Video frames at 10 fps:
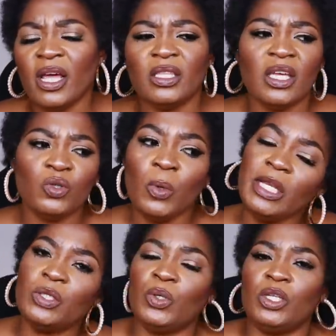And then
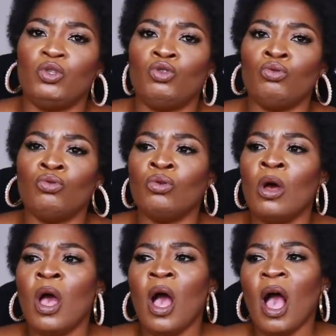
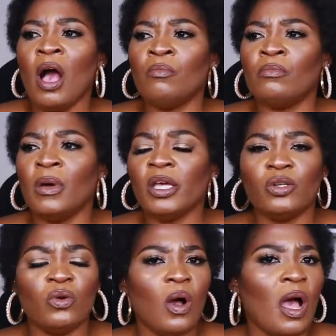2022,
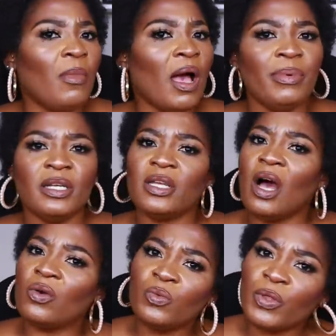you know, I'm up and
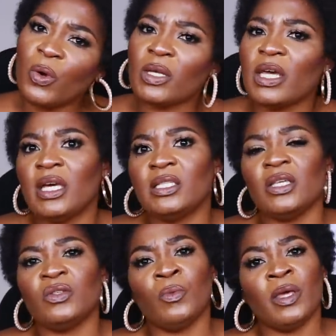down with court
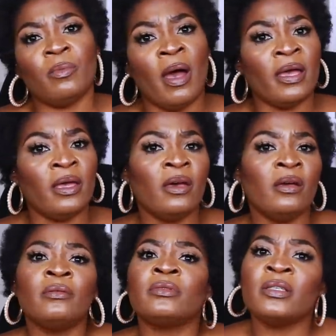cases with my
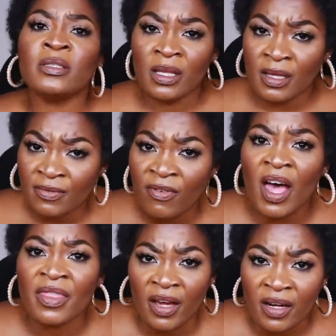sister's
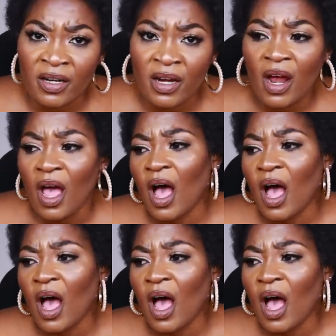father,